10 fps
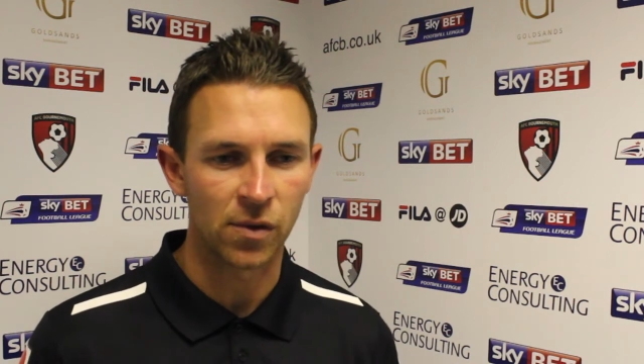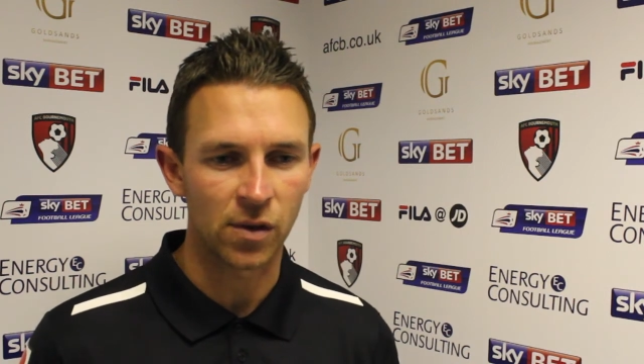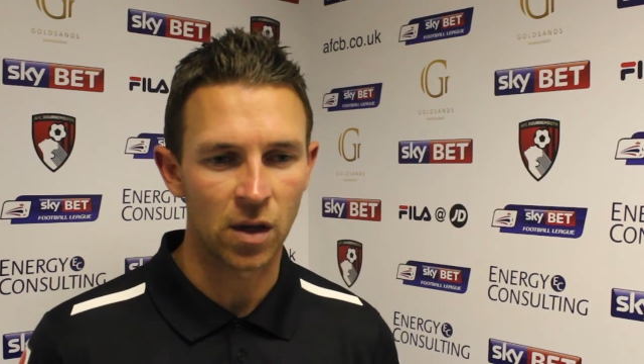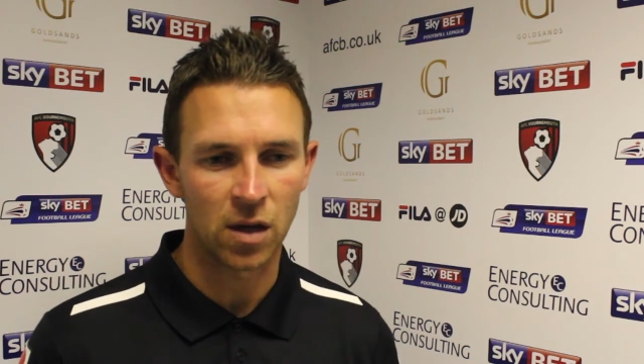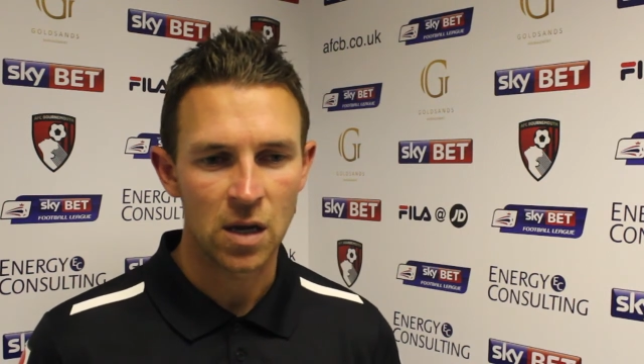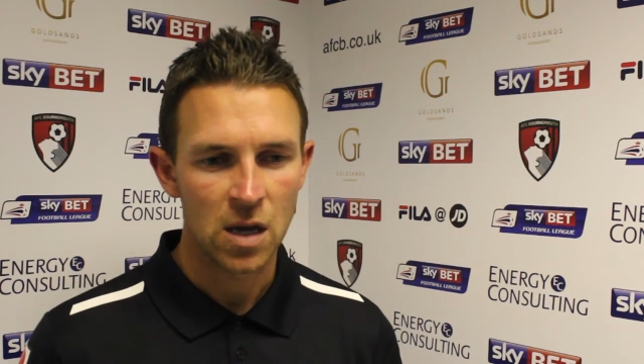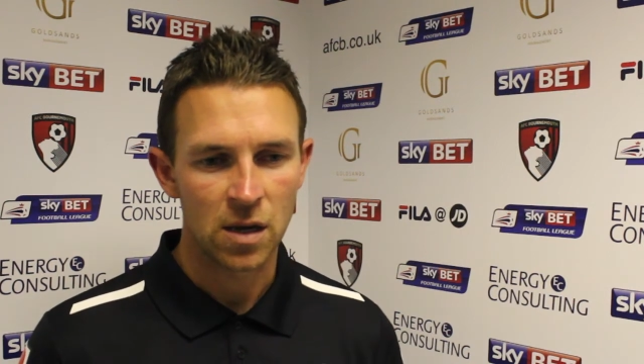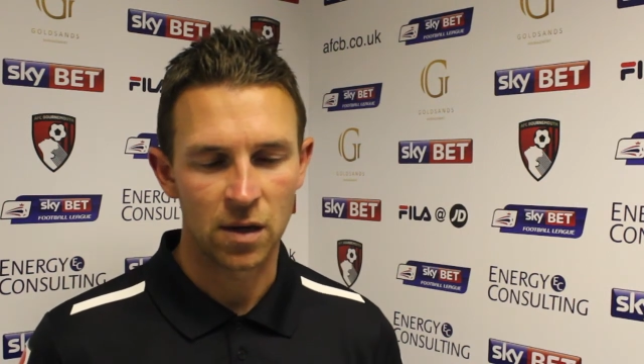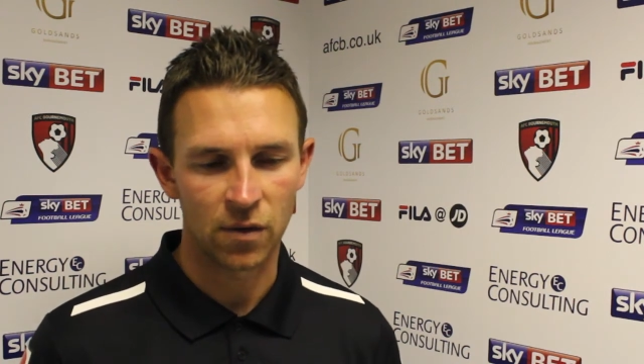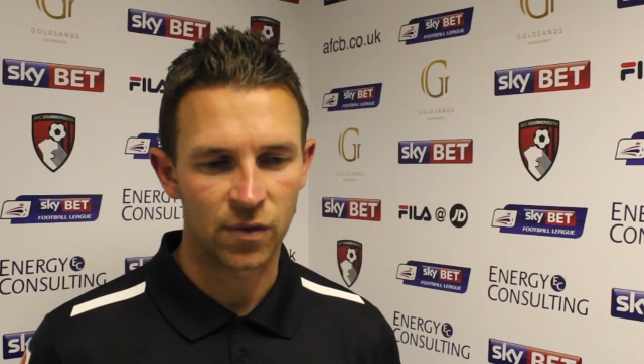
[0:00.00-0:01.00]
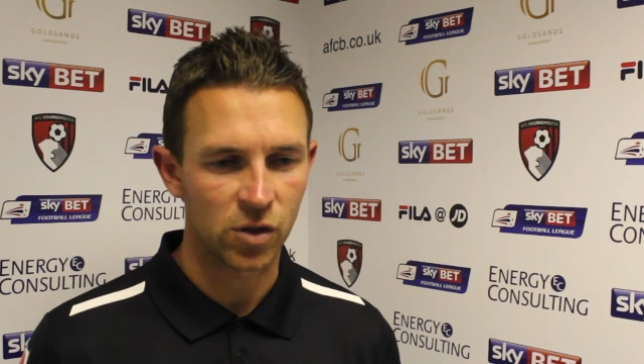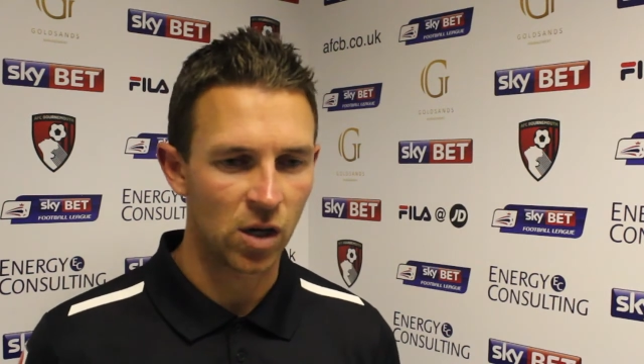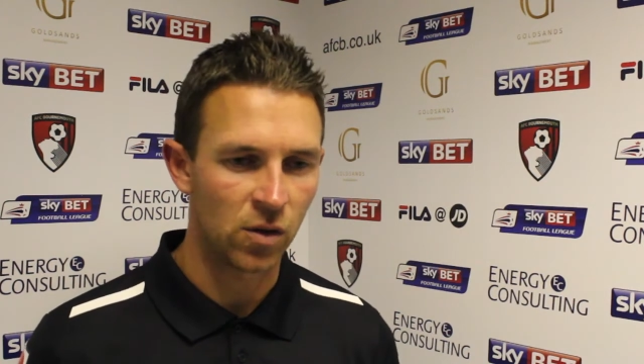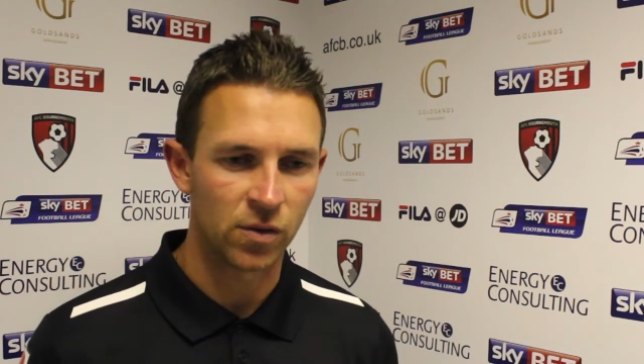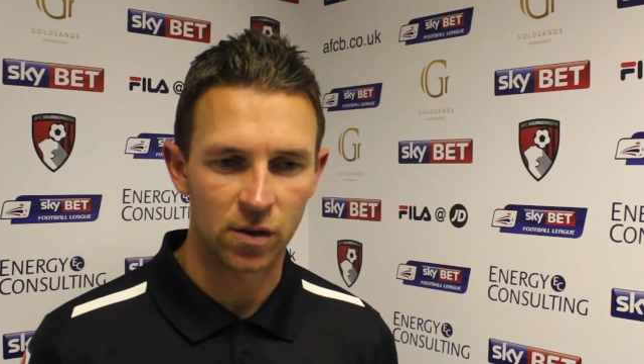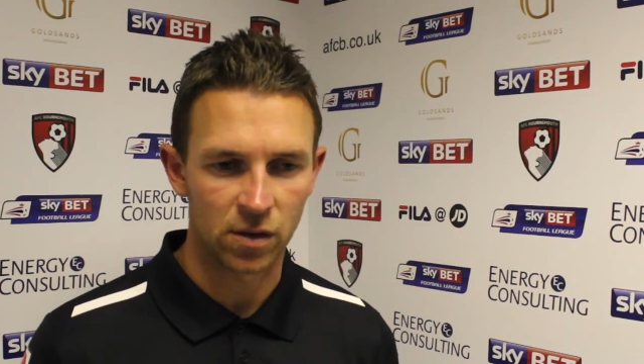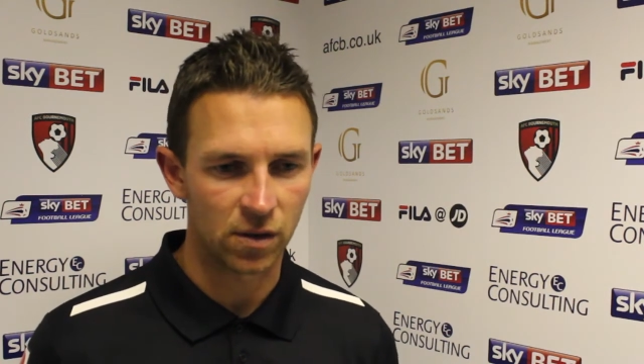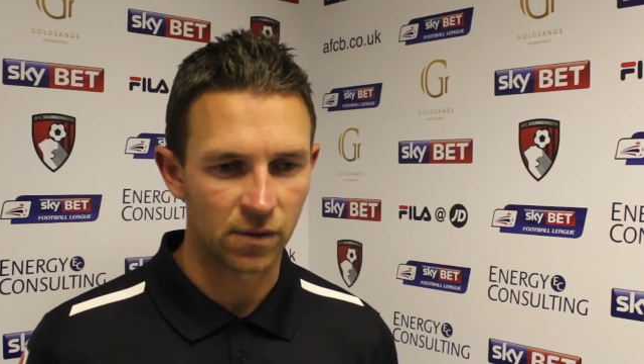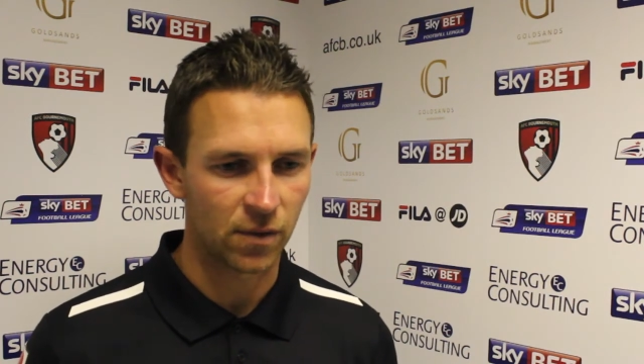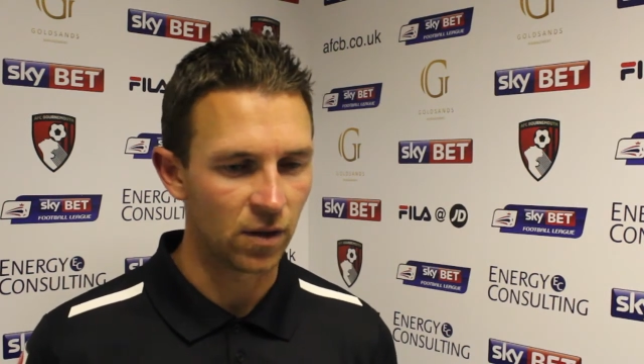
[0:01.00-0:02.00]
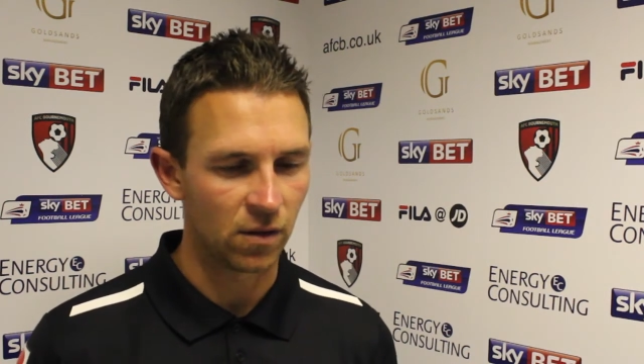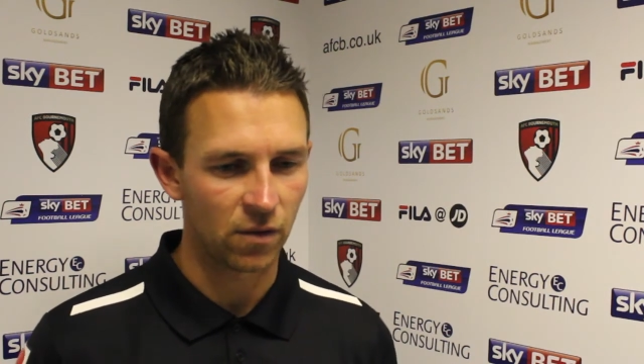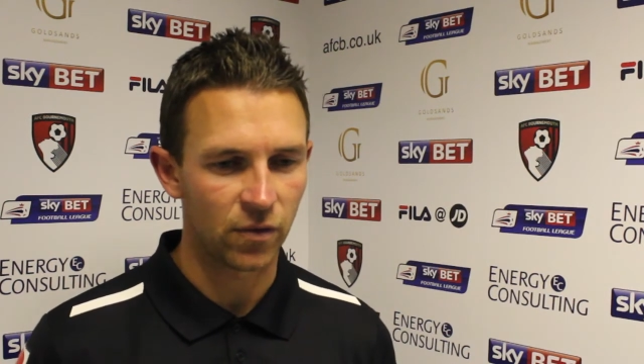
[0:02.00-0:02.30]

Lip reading: And, you know, for Joe and